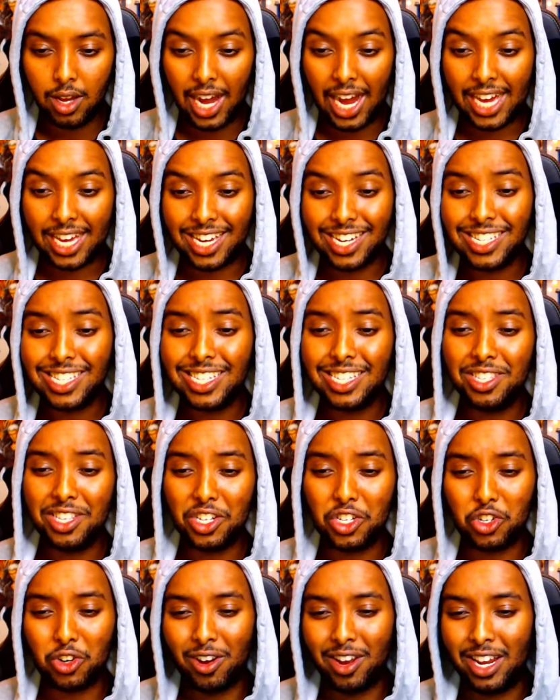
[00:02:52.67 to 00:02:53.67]
I guess in the
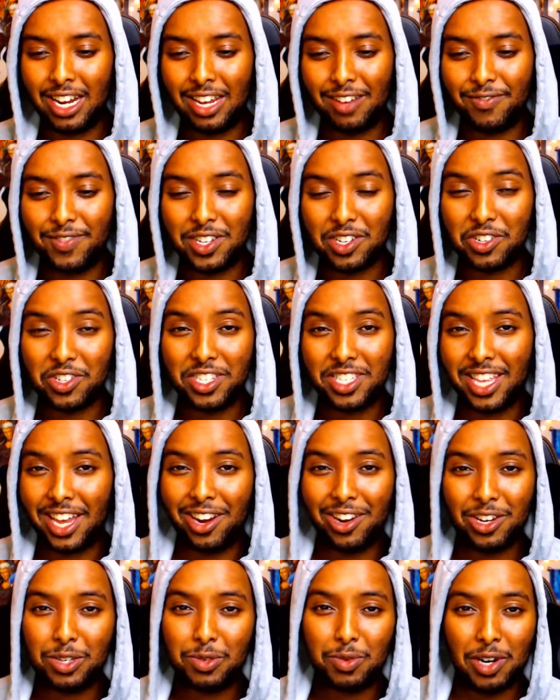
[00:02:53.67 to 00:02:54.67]
train, if there's
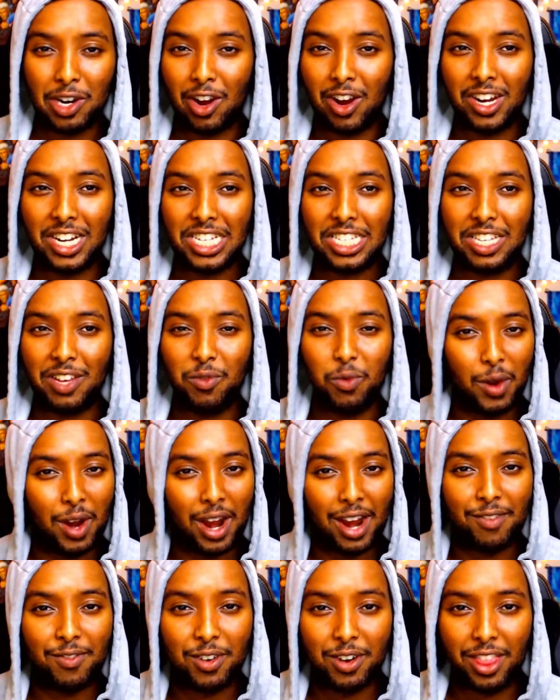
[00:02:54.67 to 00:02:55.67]
stairs, regardless of
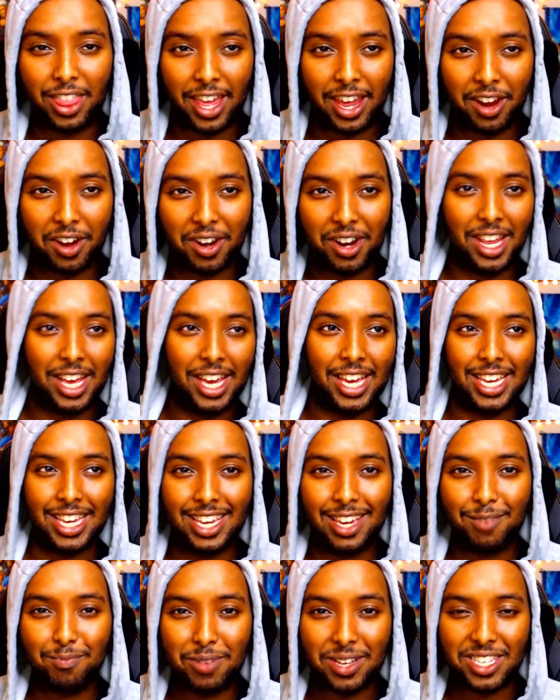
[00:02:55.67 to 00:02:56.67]
wherever they're
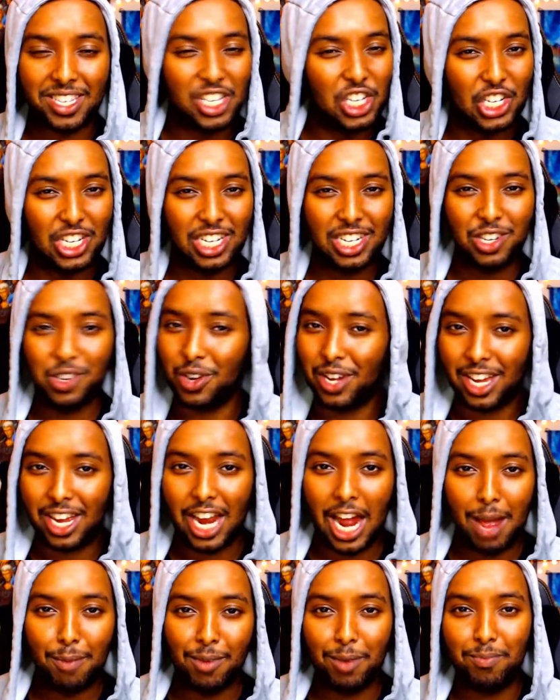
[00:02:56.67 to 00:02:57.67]
like positioned, you can
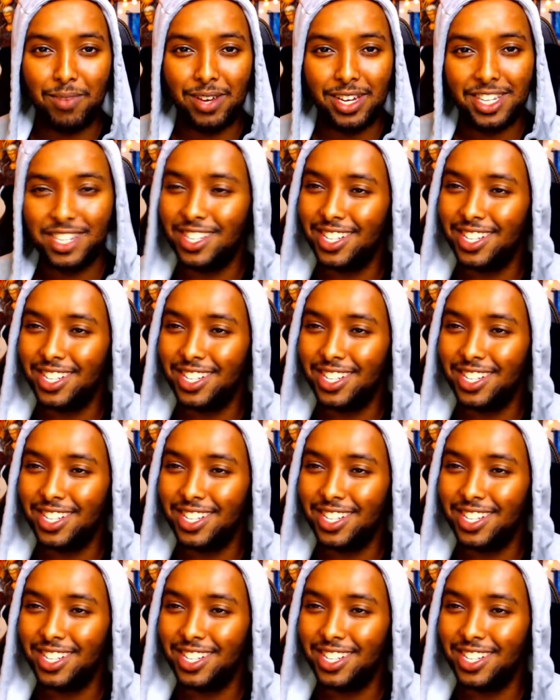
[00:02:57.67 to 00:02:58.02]
climb up it.